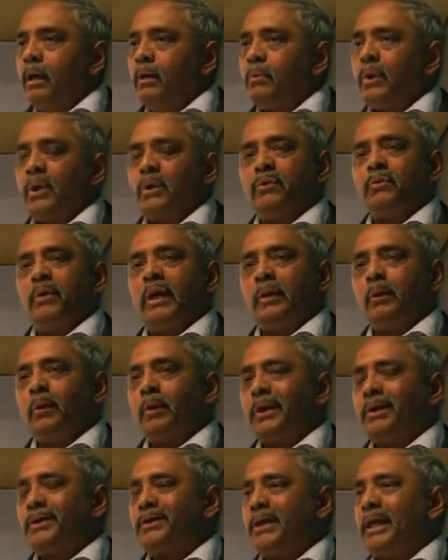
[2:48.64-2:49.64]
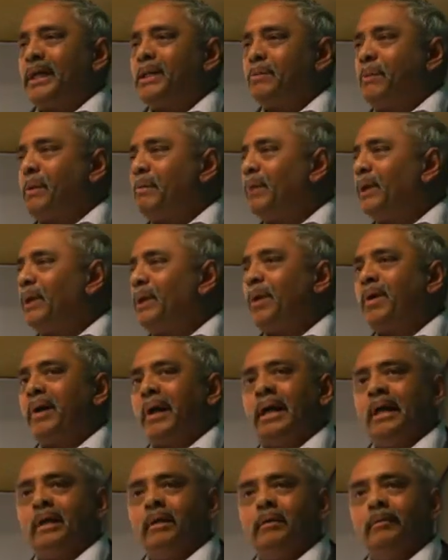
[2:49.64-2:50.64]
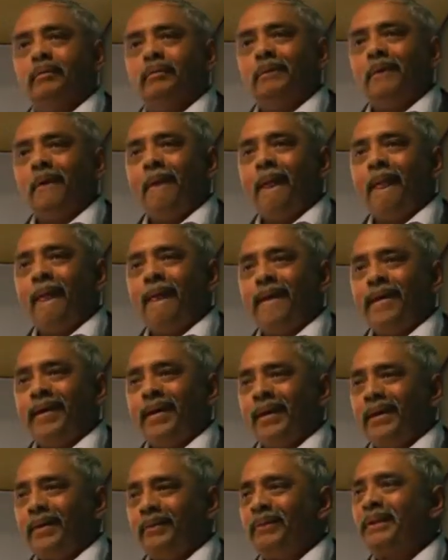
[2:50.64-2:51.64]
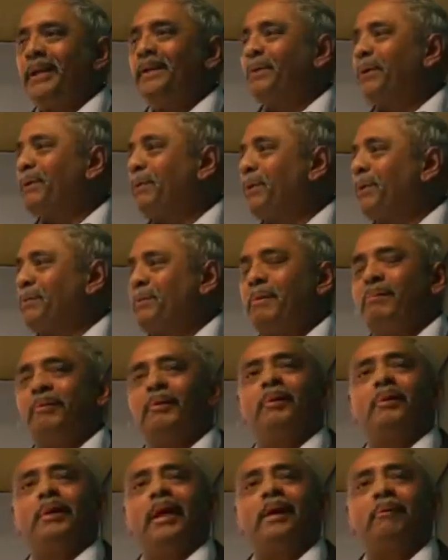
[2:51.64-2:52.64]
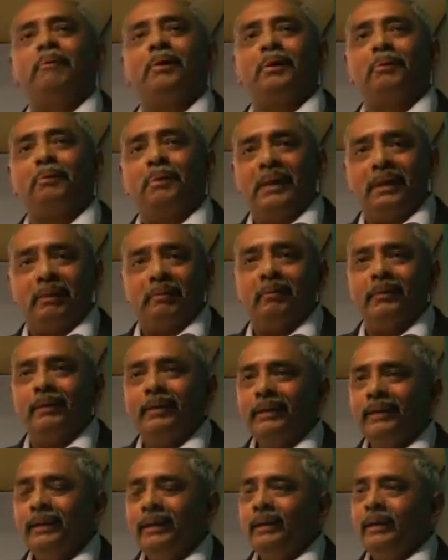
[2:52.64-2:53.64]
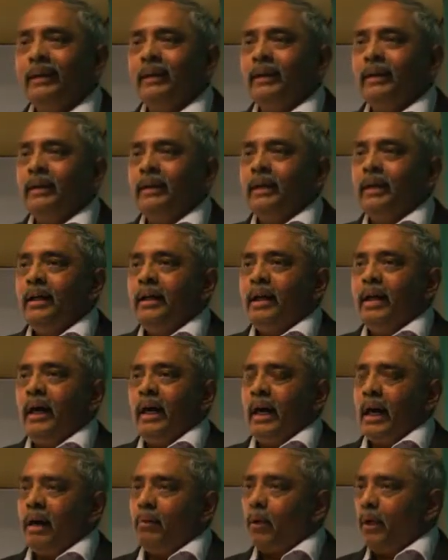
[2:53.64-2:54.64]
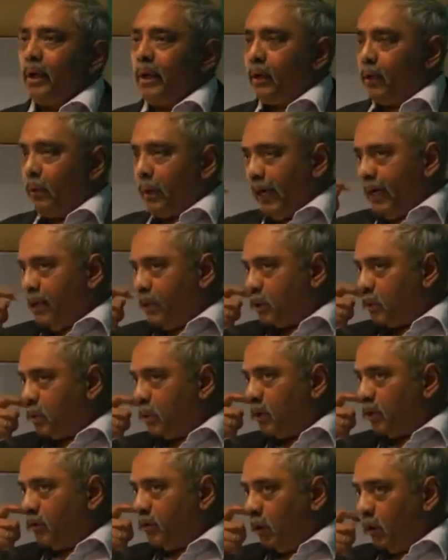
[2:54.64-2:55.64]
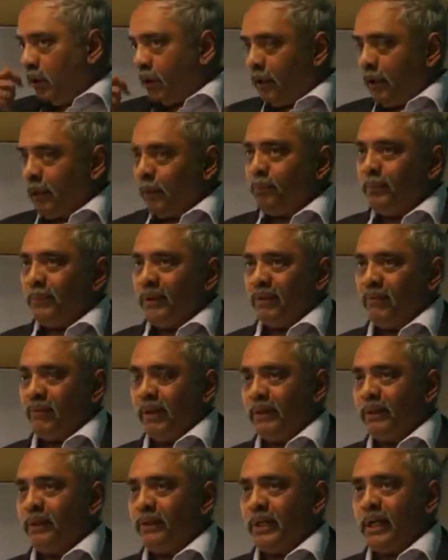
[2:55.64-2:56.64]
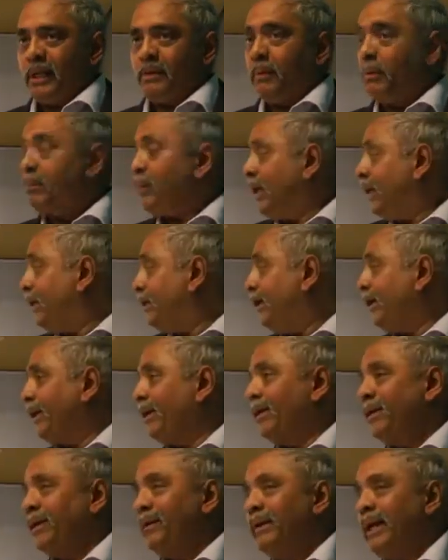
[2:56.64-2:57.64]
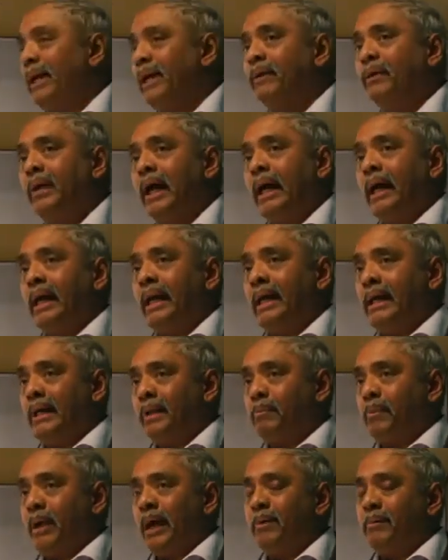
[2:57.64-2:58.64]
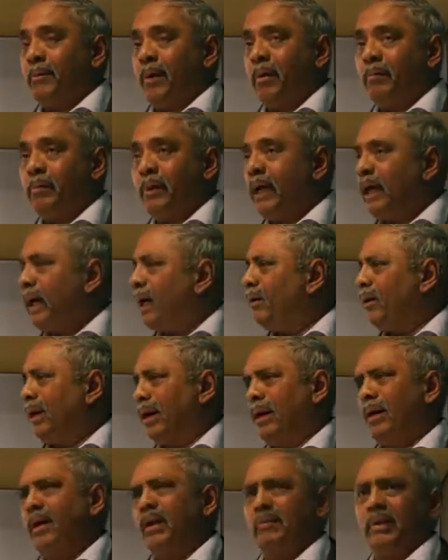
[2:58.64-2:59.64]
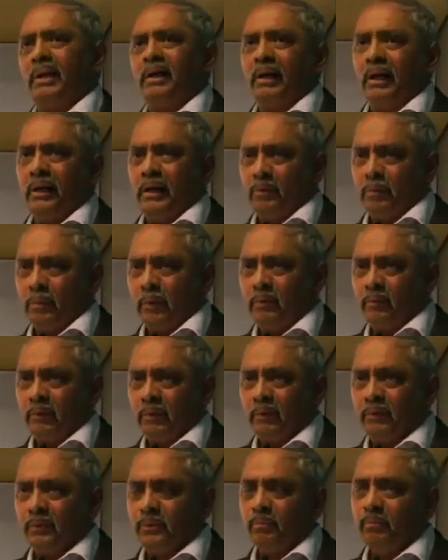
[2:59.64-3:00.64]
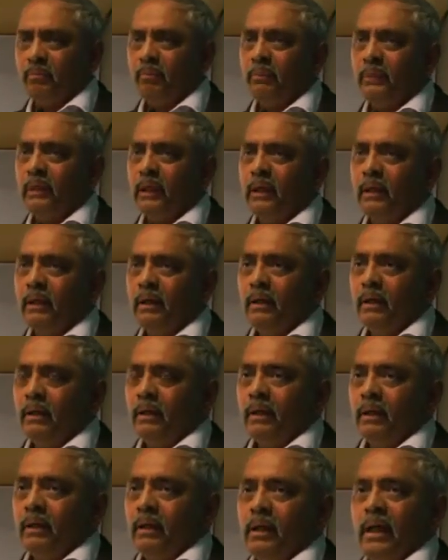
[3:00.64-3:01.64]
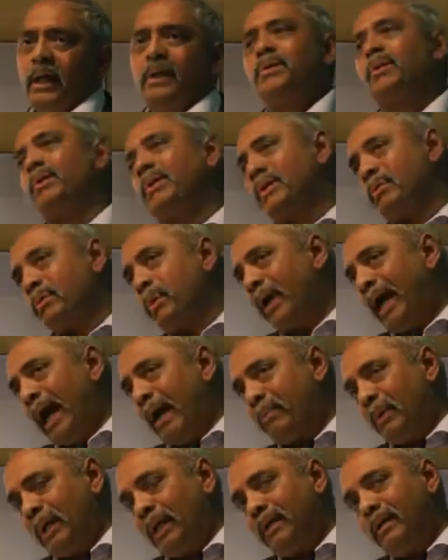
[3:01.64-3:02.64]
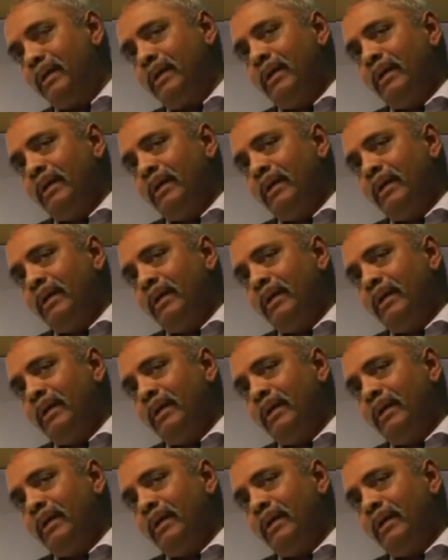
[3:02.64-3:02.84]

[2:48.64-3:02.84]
Because victorious salespeople don't read. And that's what most people would like me to believe. And I wanted to write this book for defeated salespeople. He thought it was a very good idea. I replied promptly, and I got a lot of encouragement for this. And so this book happened.